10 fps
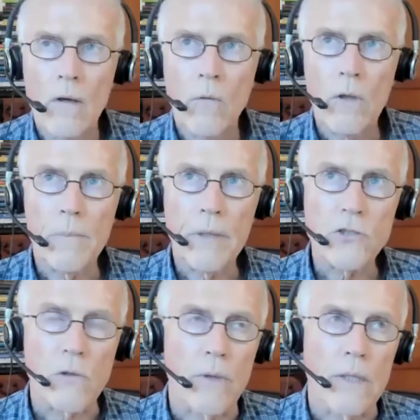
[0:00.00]
Well, a bunch
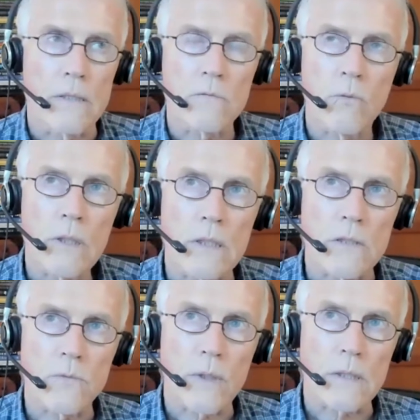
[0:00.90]
of ways. One
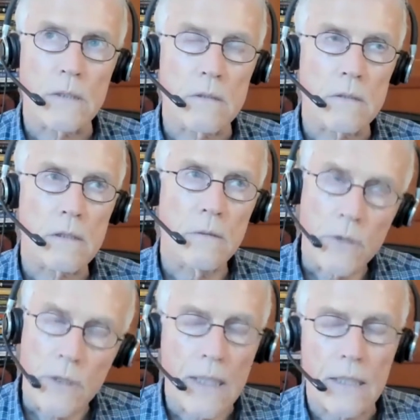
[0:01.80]
is we can
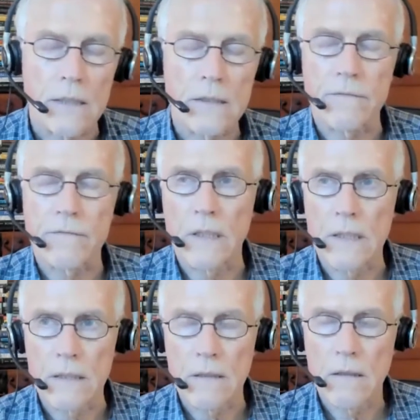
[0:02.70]
communicate it differently.